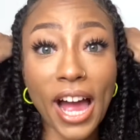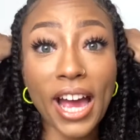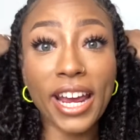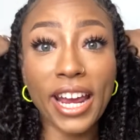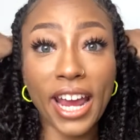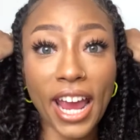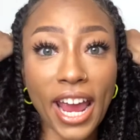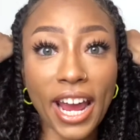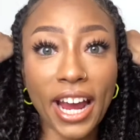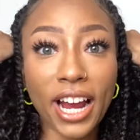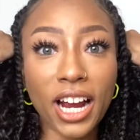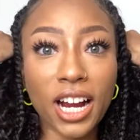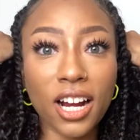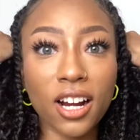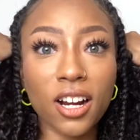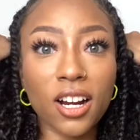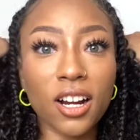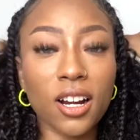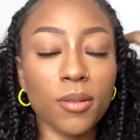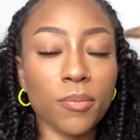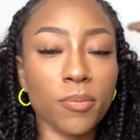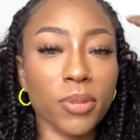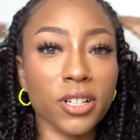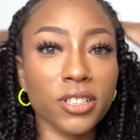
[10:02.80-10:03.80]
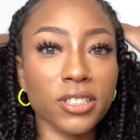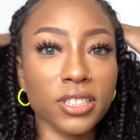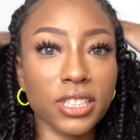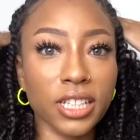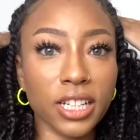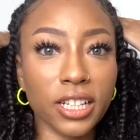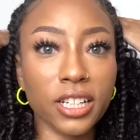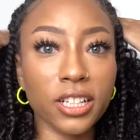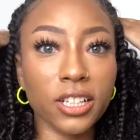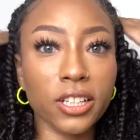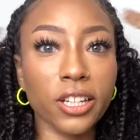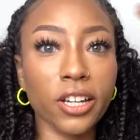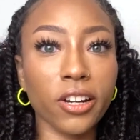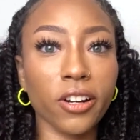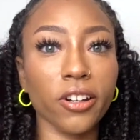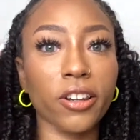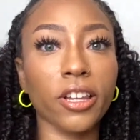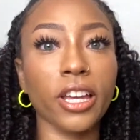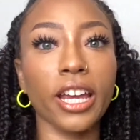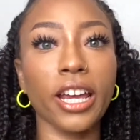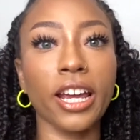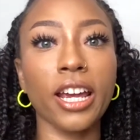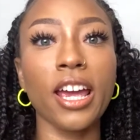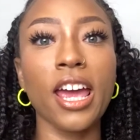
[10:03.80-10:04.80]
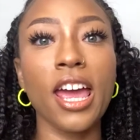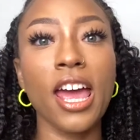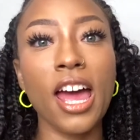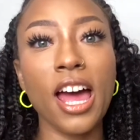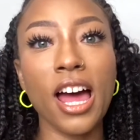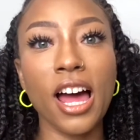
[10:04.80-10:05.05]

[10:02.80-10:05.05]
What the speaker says: hair particularly,